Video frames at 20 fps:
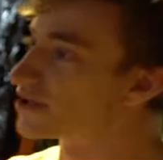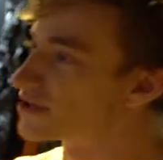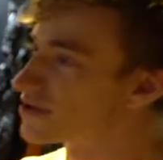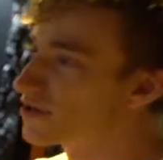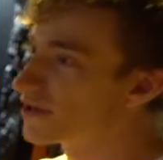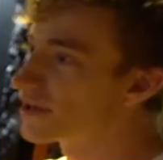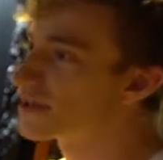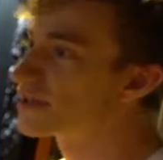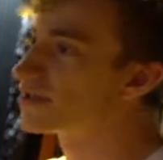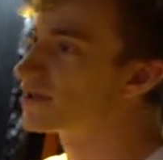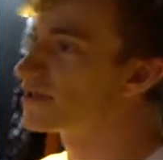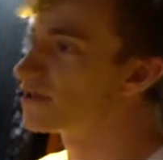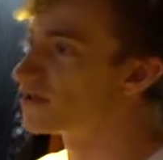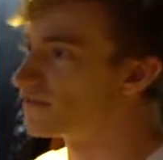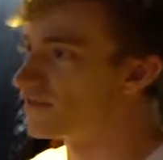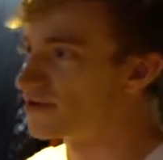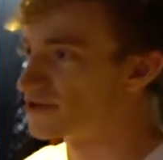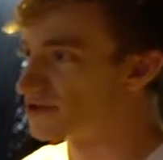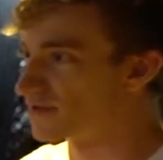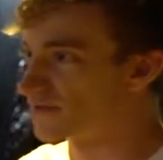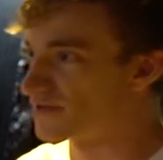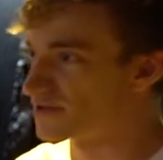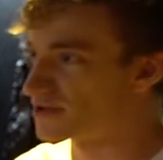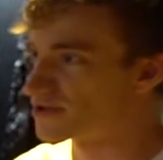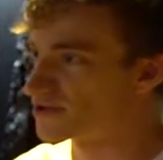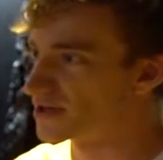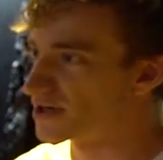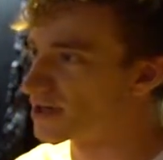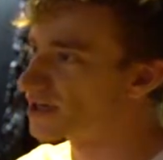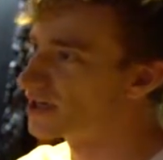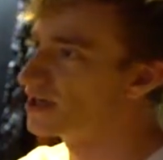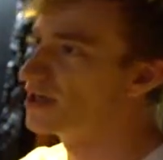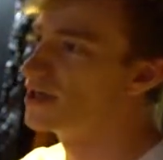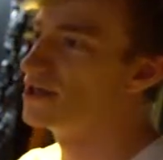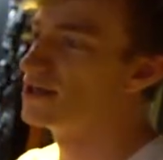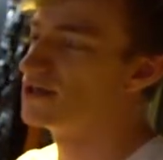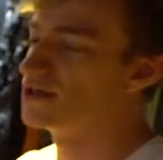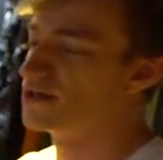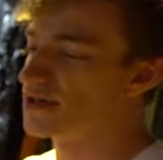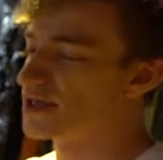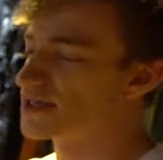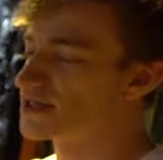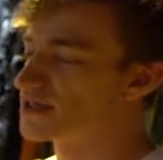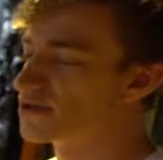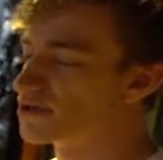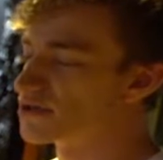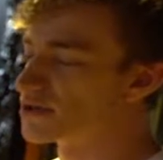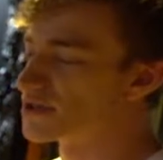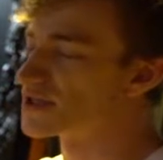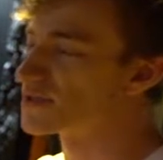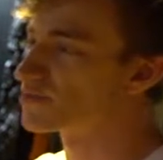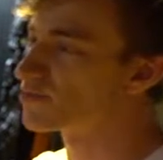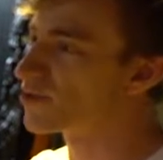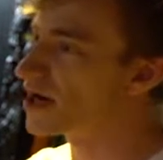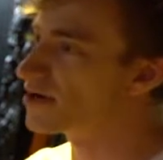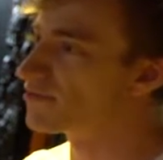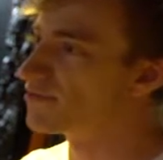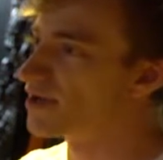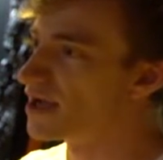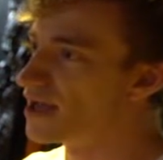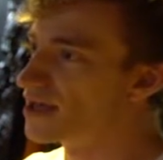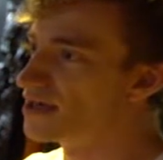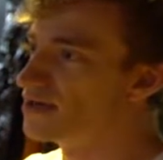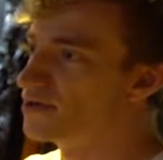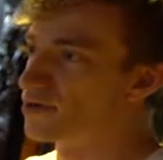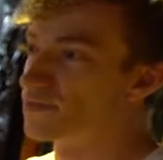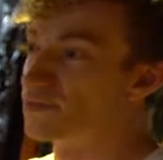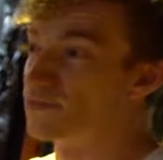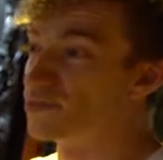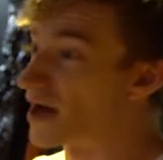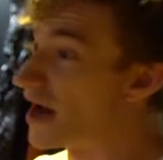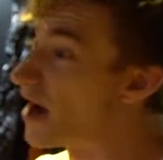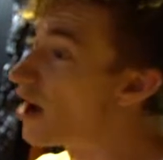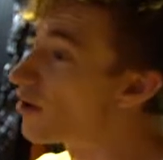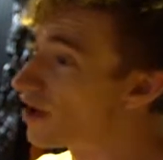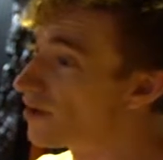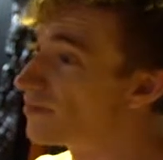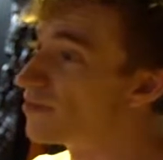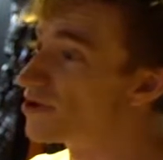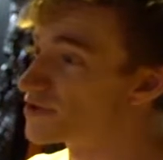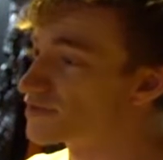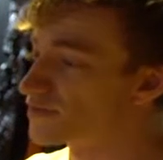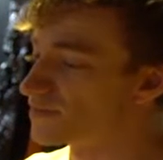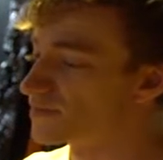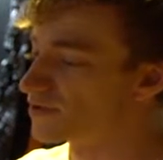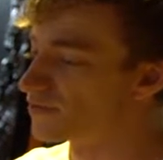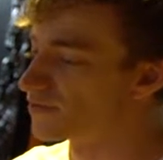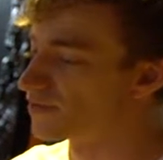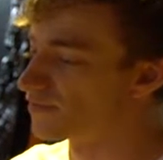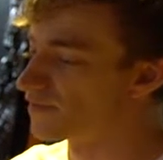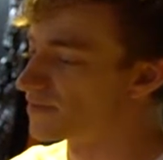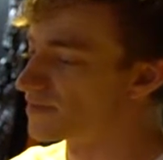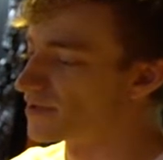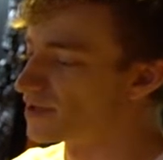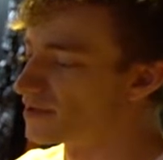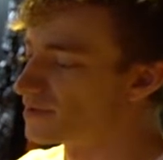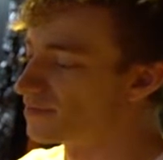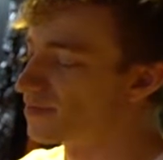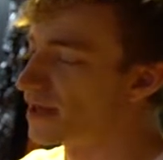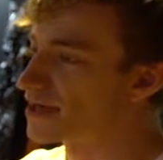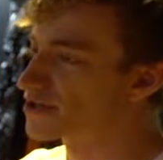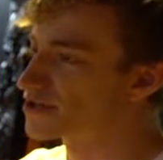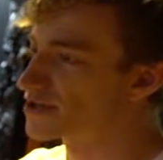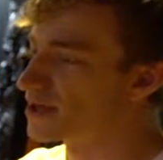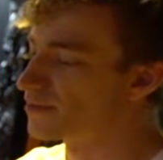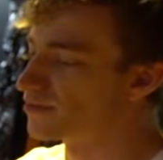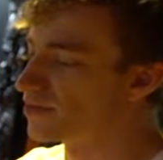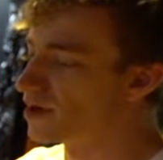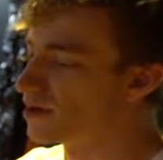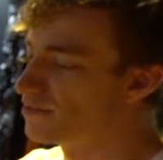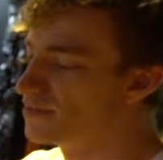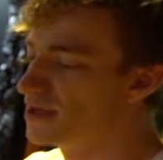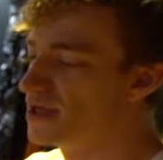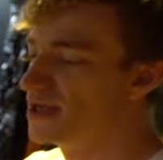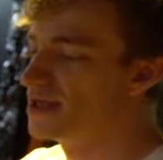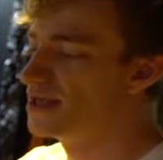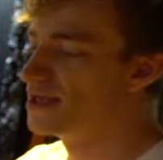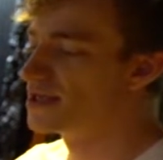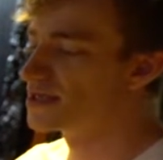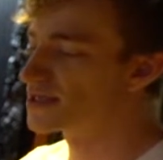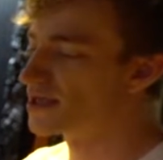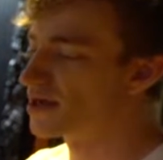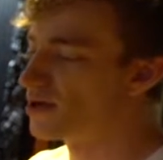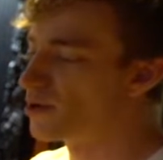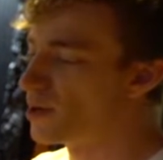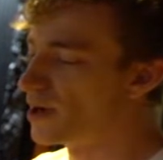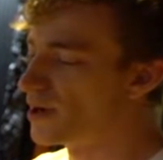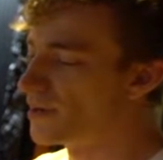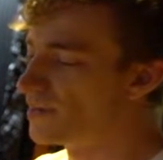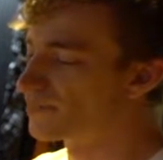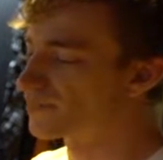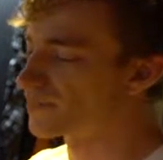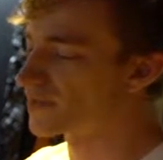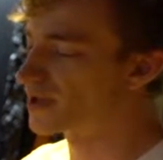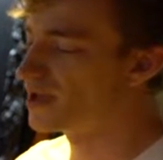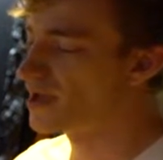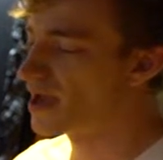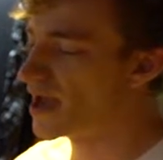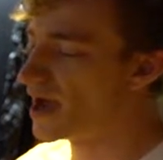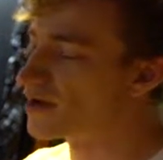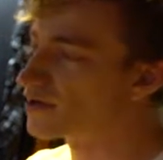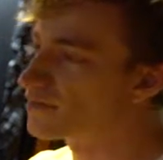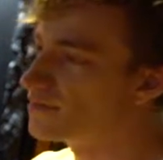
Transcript: a totally clear version of this drink. Like I said, usually it's bright red or brown, almost from the black strap rum. So out